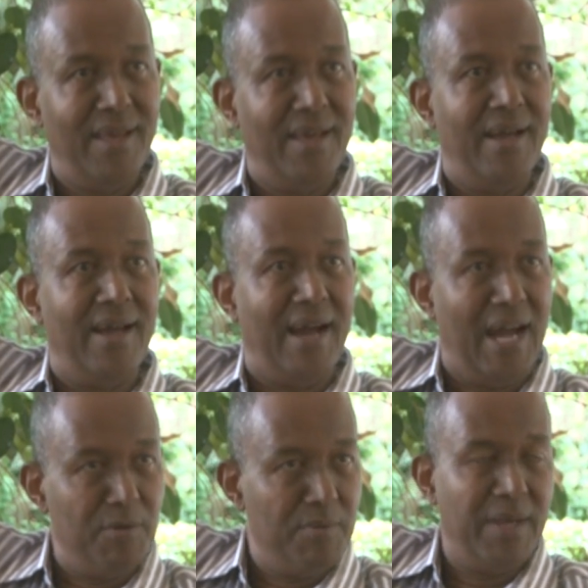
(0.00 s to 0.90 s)

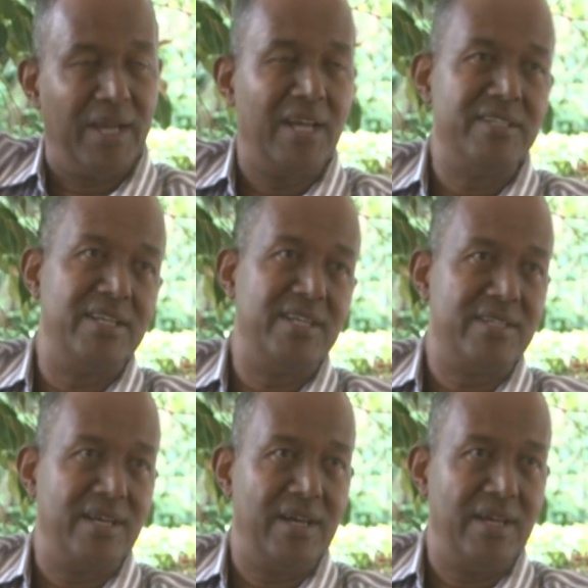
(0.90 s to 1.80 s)
I would be a
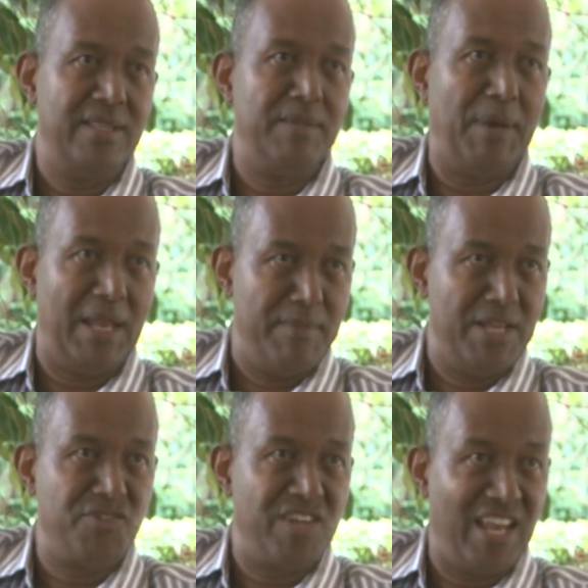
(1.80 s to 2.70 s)
candidate in the
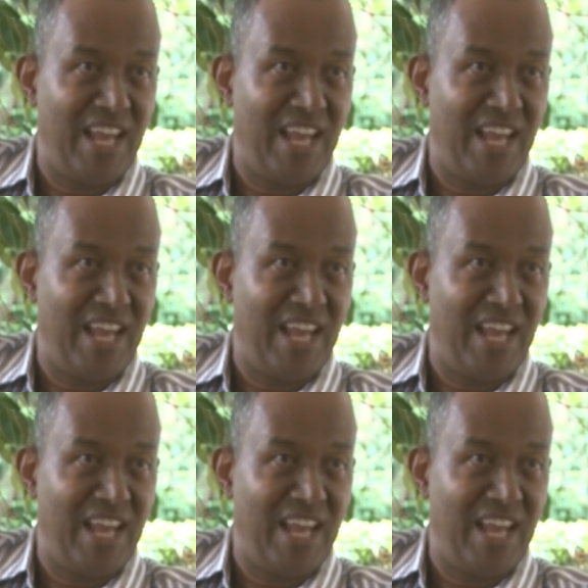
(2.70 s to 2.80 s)
parliamentary